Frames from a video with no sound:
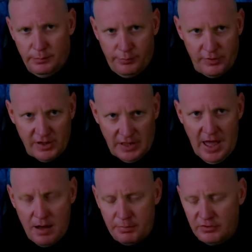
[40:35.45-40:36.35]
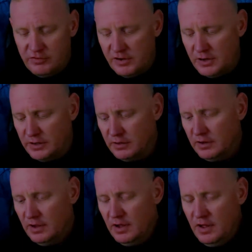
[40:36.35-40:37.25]
thing happens here
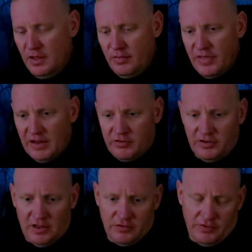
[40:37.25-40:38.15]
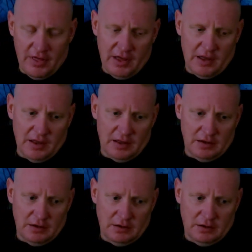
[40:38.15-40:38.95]
that says that